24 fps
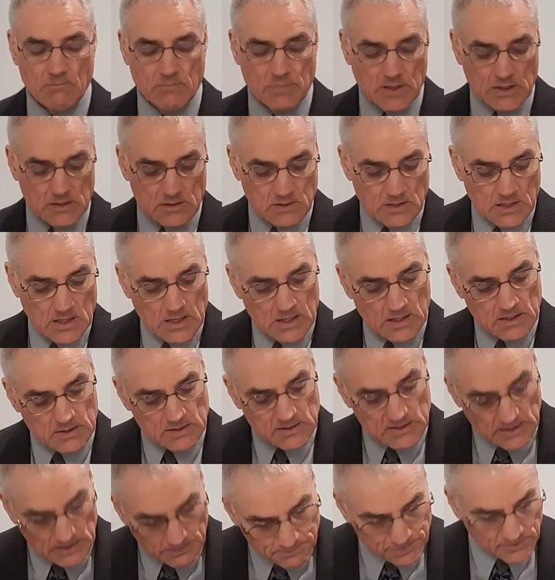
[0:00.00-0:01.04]
but
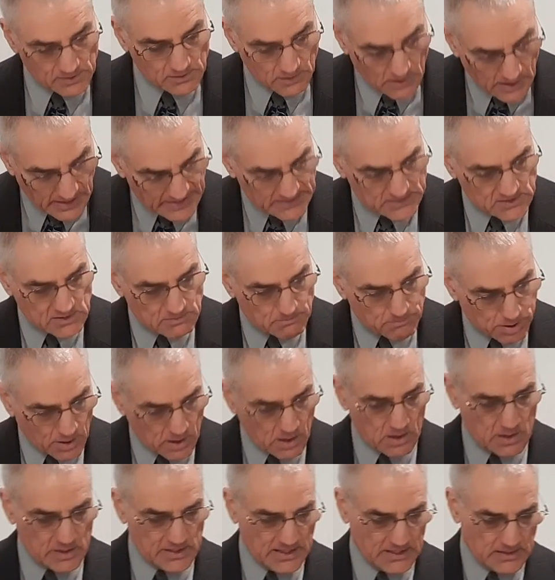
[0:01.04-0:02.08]
keep your lights
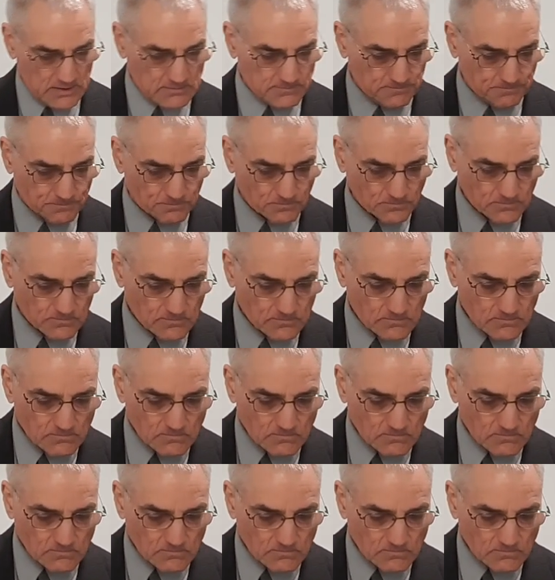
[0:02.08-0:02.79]
burning.